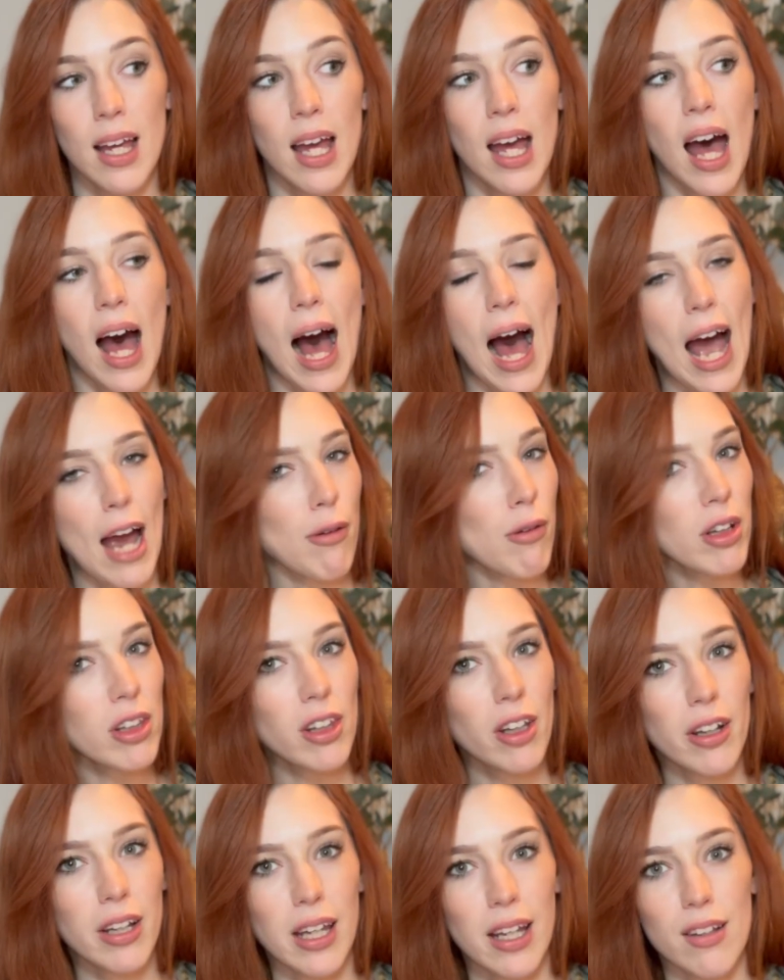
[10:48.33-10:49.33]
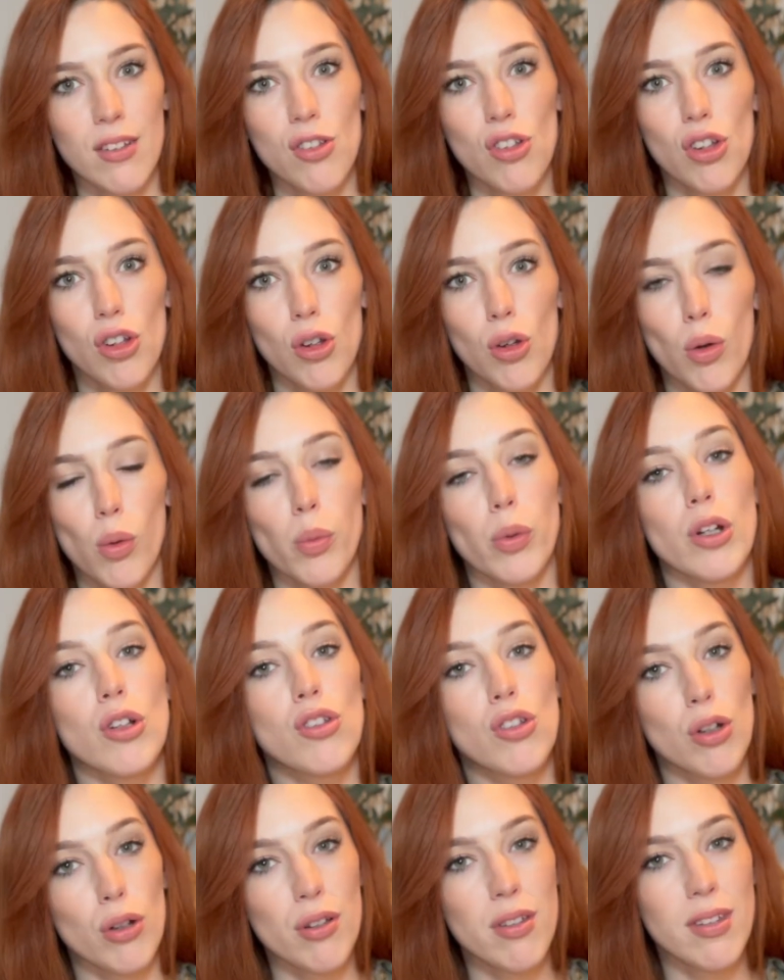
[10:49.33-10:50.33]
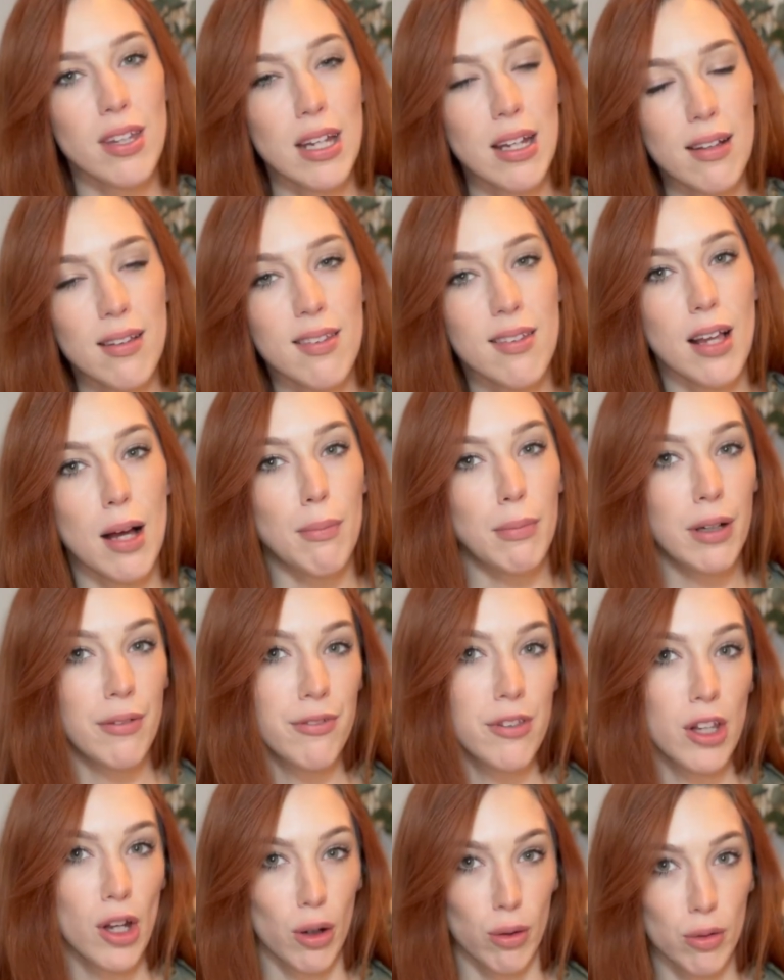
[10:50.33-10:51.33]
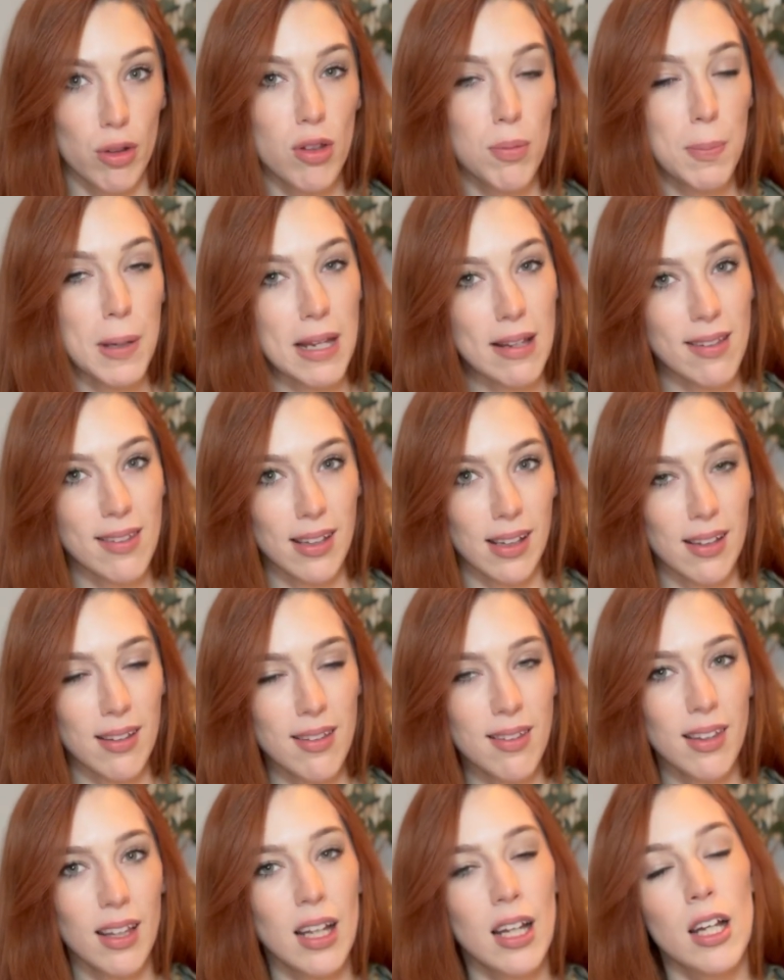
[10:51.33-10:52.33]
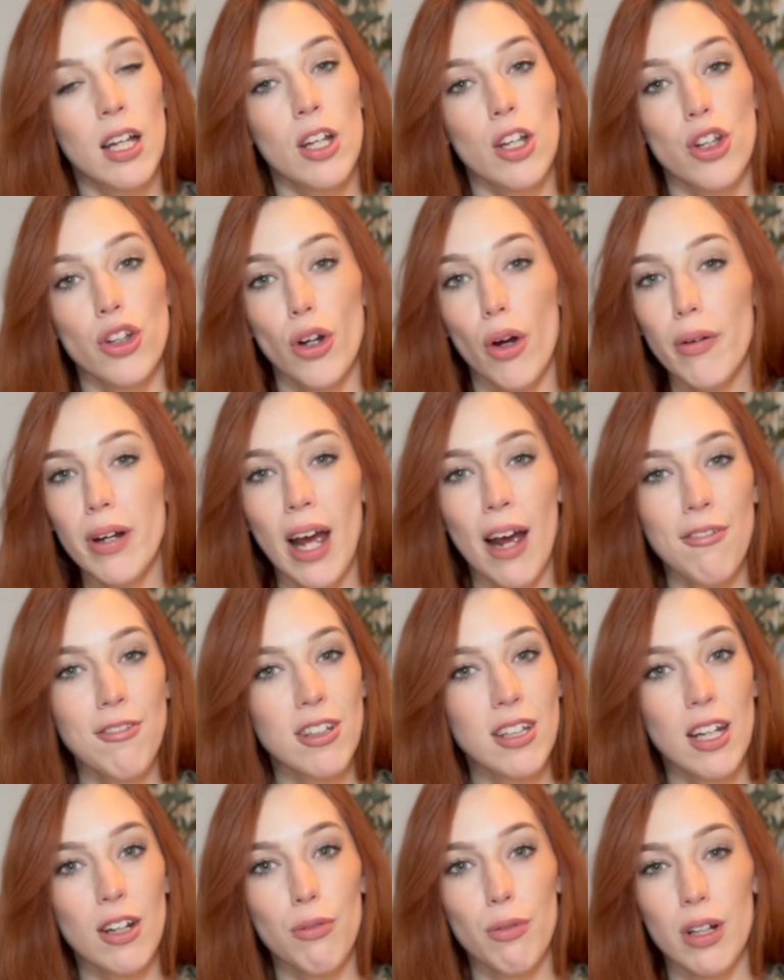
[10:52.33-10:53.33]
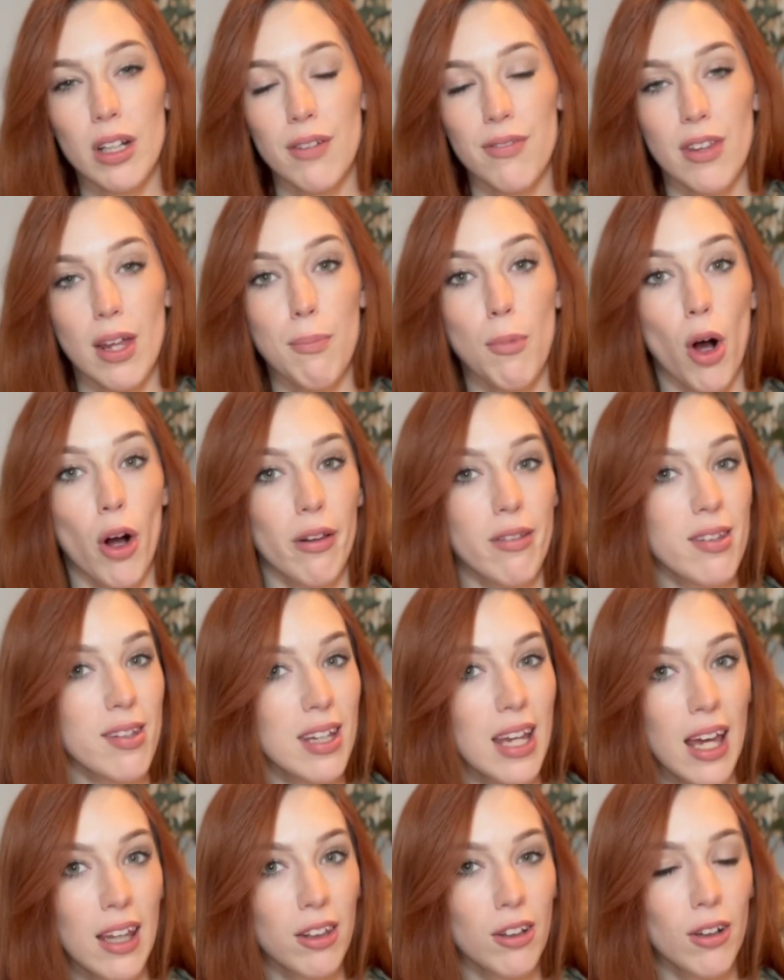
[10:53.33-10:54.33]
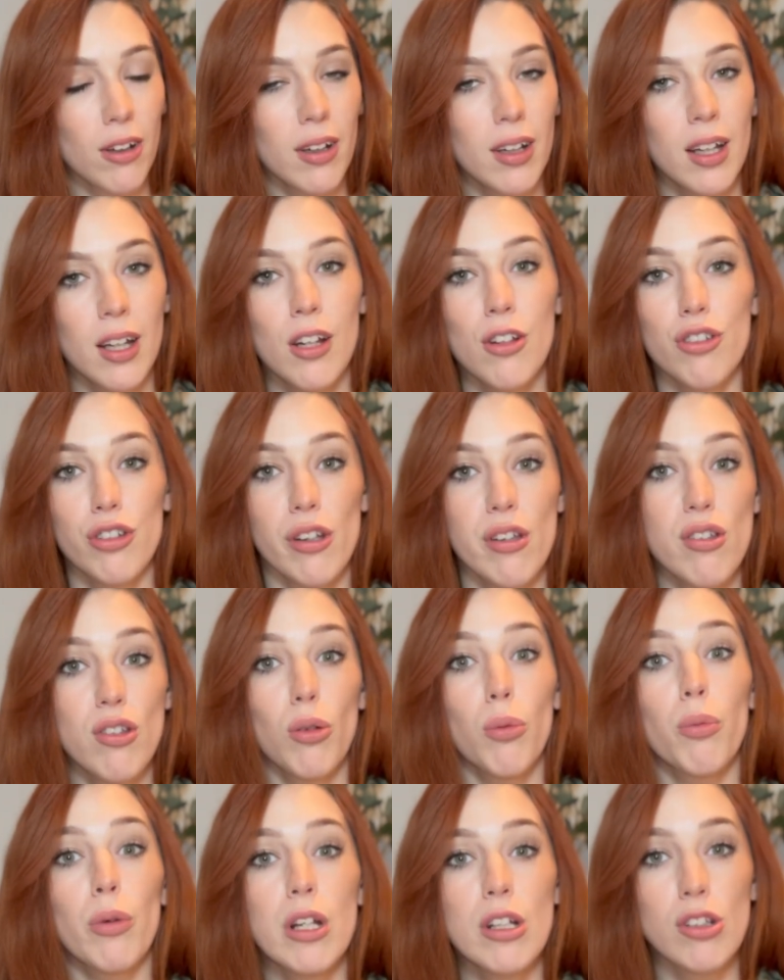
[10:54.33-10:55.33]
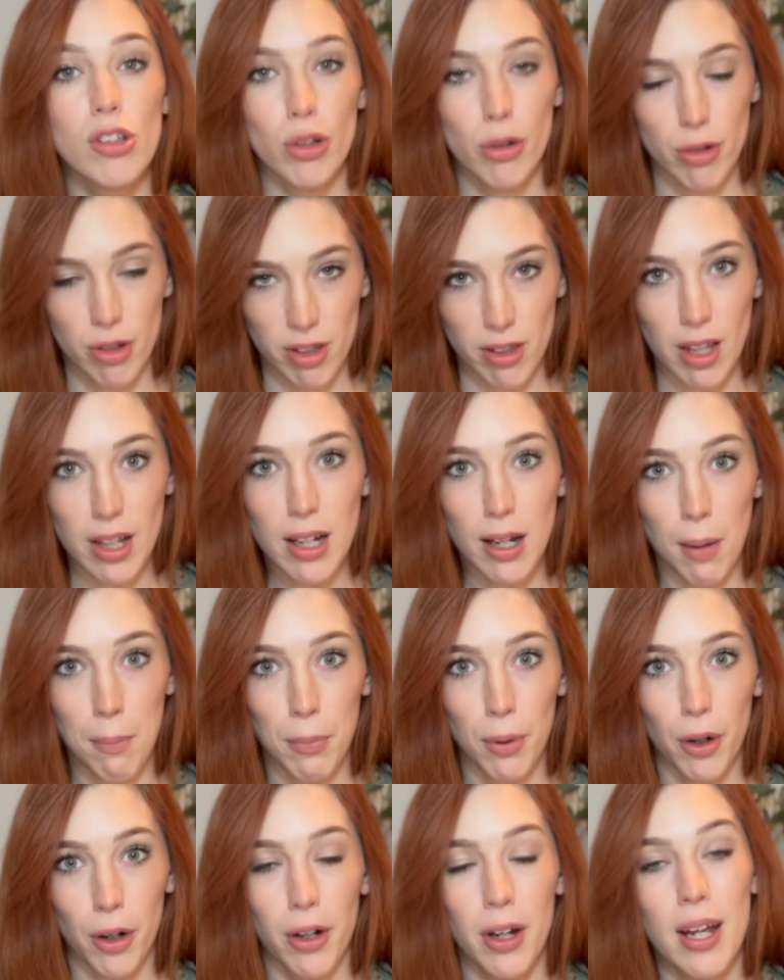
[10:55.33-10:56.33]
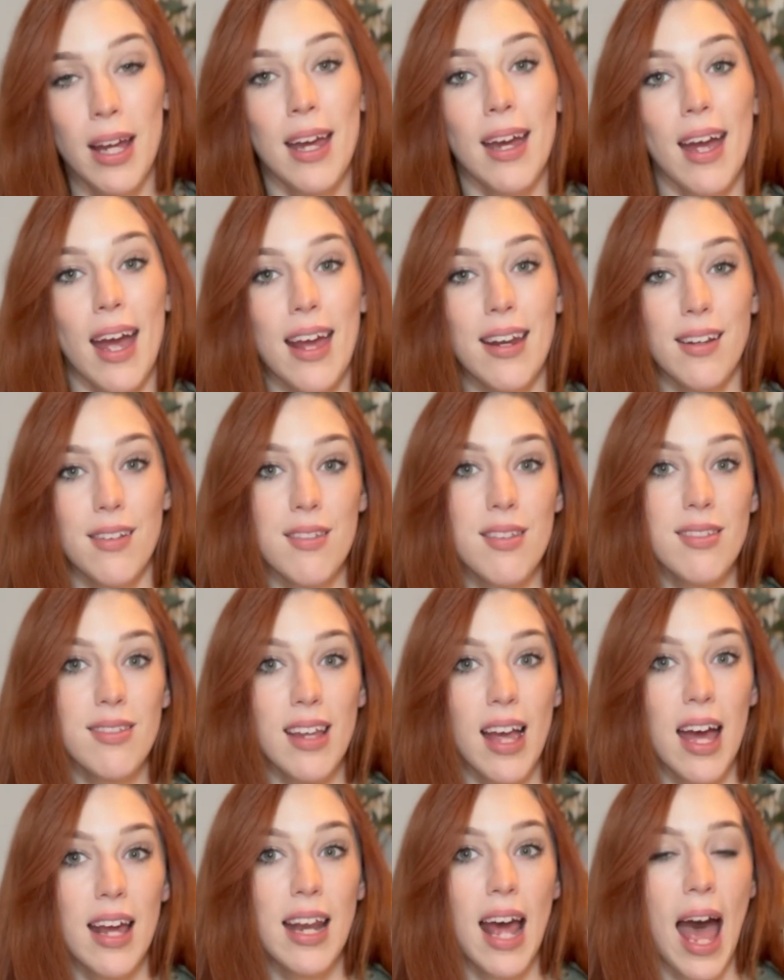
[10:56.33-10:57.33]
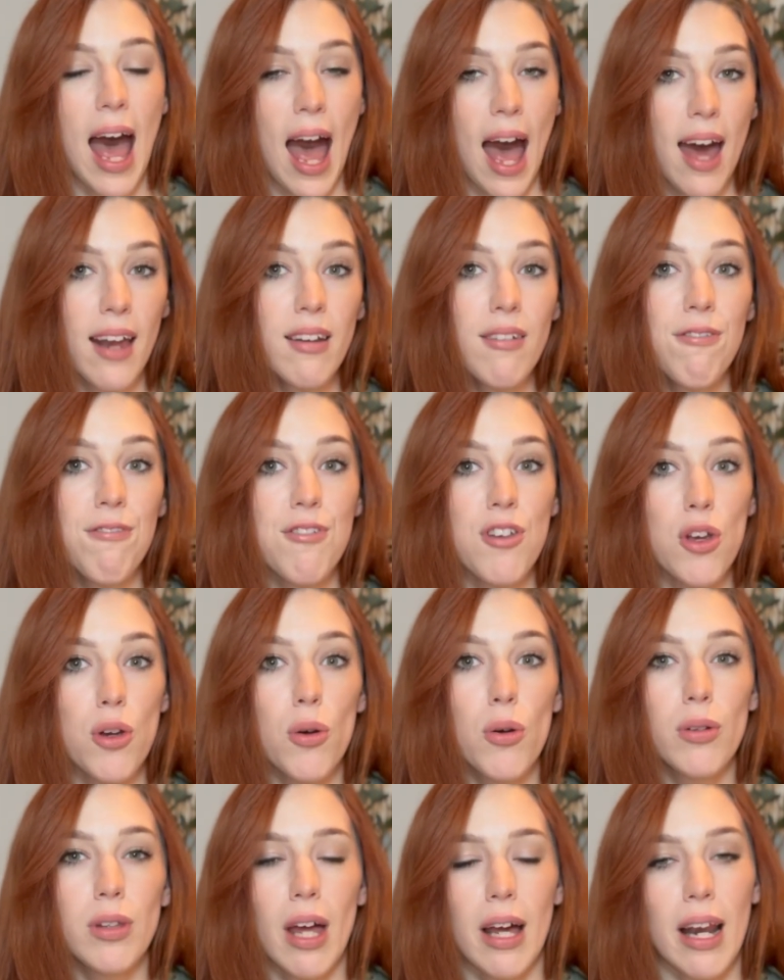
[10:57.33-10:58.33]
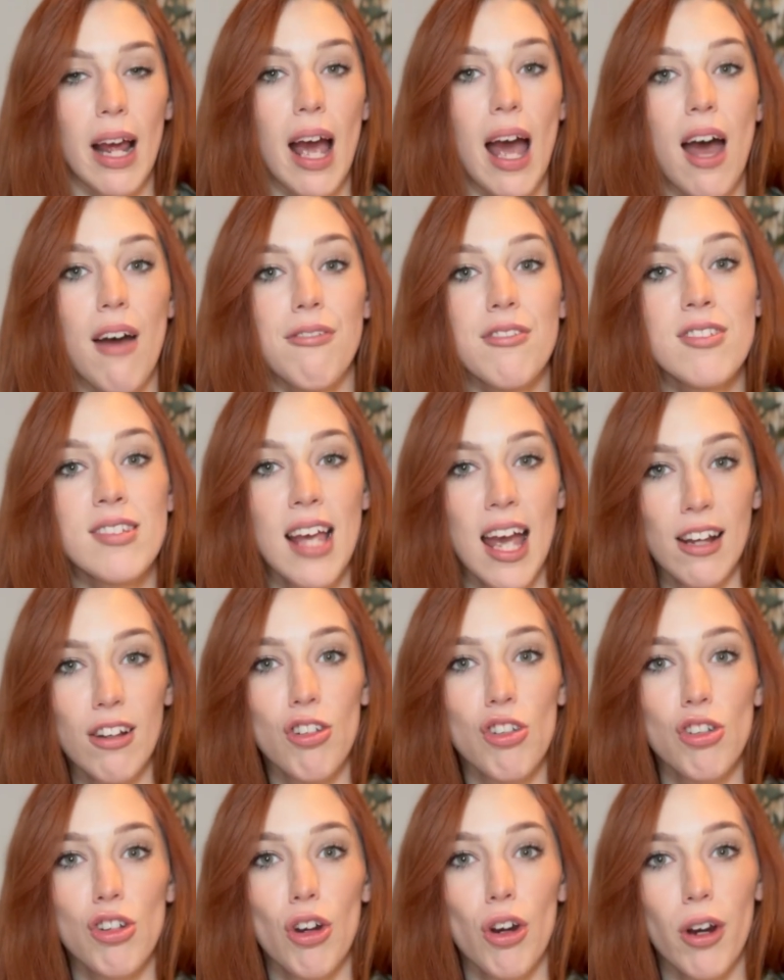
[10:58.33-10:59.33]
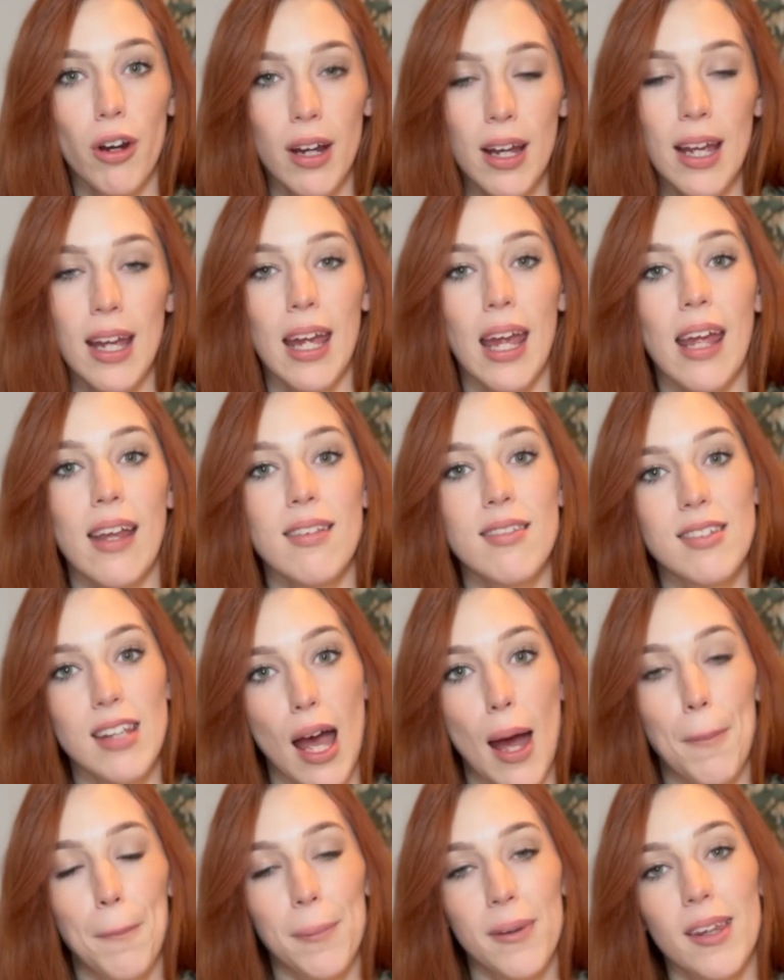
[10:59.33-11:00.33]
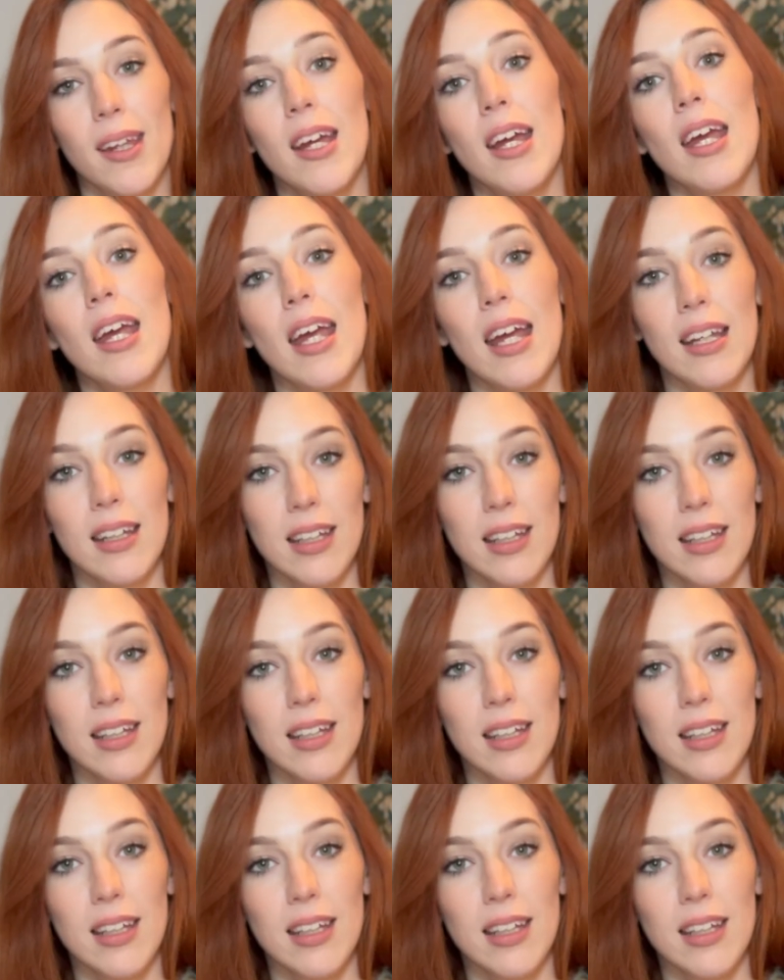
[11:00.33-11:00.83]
I would look into reducing some of those pieces. You don't have to get rid of them altogether, just reduce the number and instead add a few that have texture and depth and